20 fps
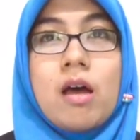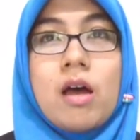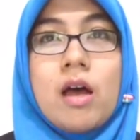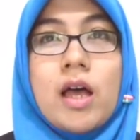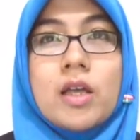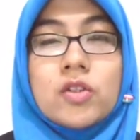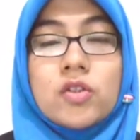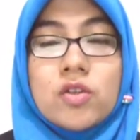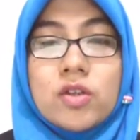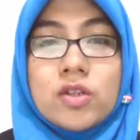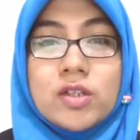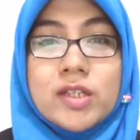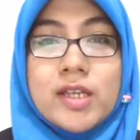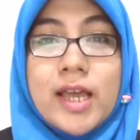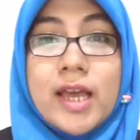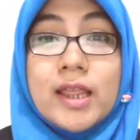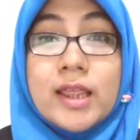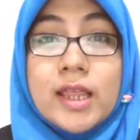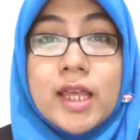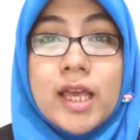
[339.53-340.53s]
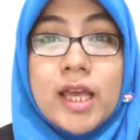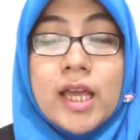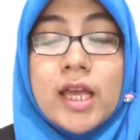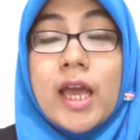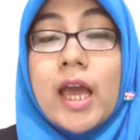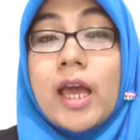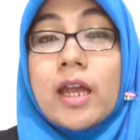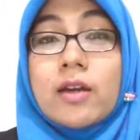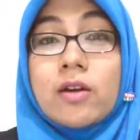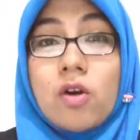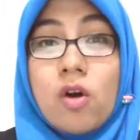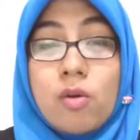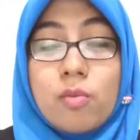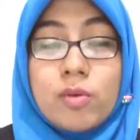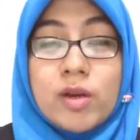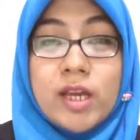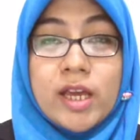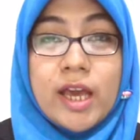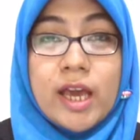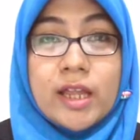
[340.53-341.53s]
associating, and
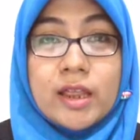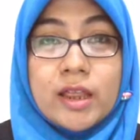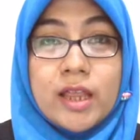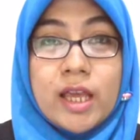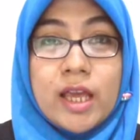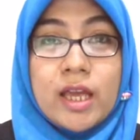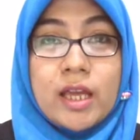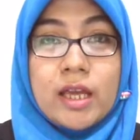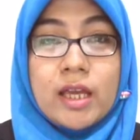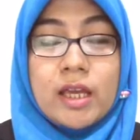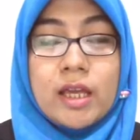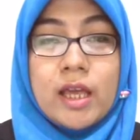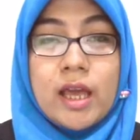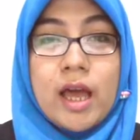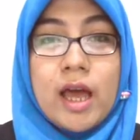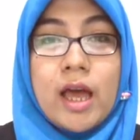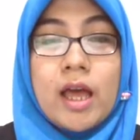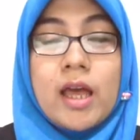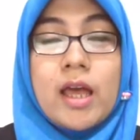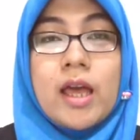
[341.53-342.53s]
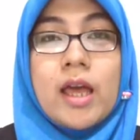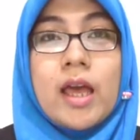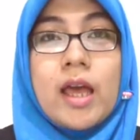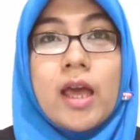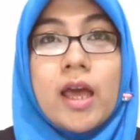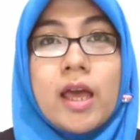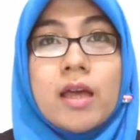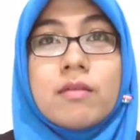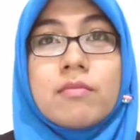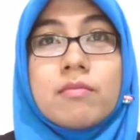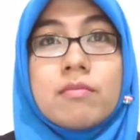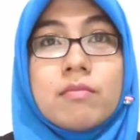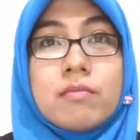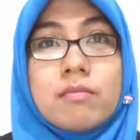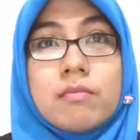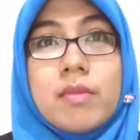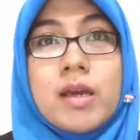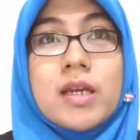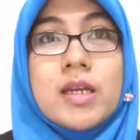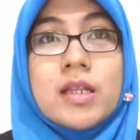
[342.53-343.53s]
communicating. Yeah, and
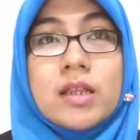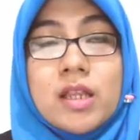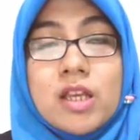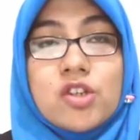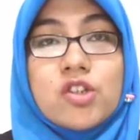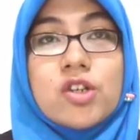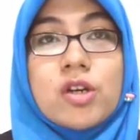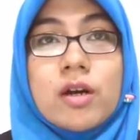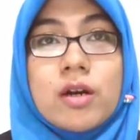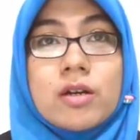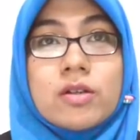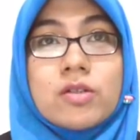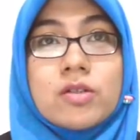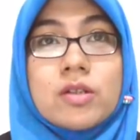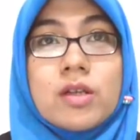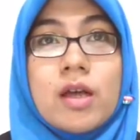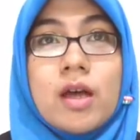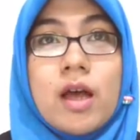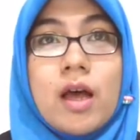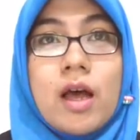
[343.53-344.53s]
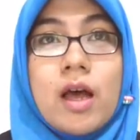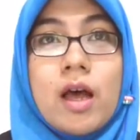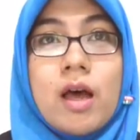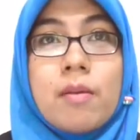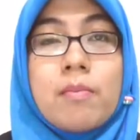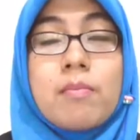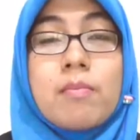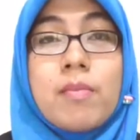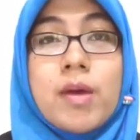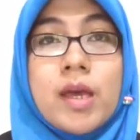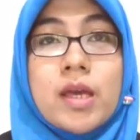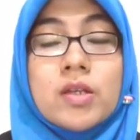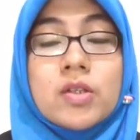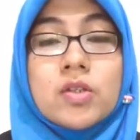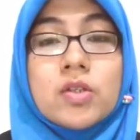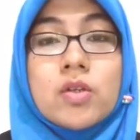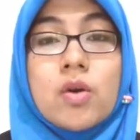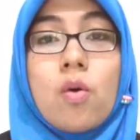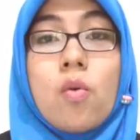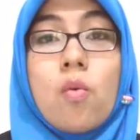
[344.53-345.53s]
many teachers
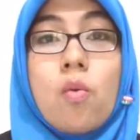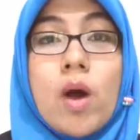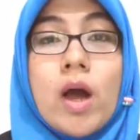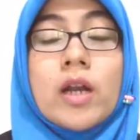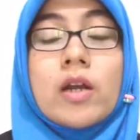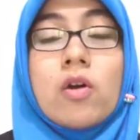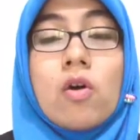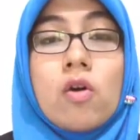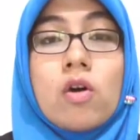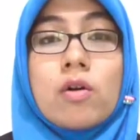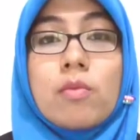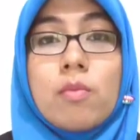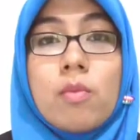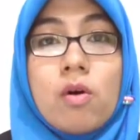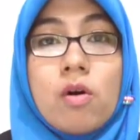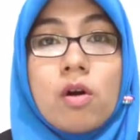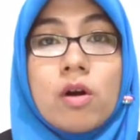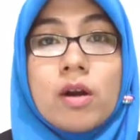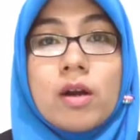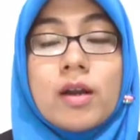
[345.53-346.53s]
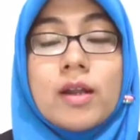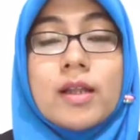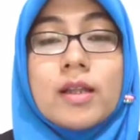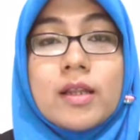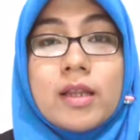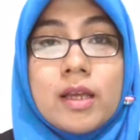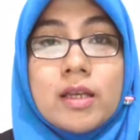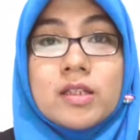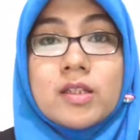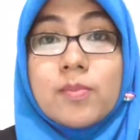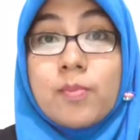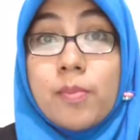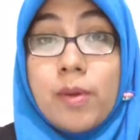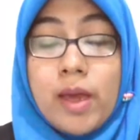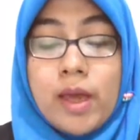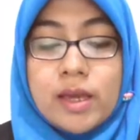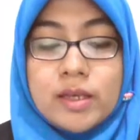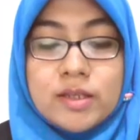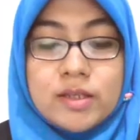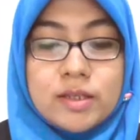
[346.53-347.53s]
miss one or more this
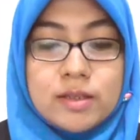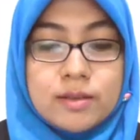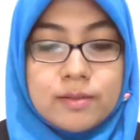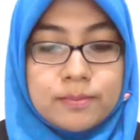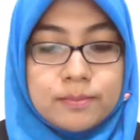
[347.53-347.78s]
phase.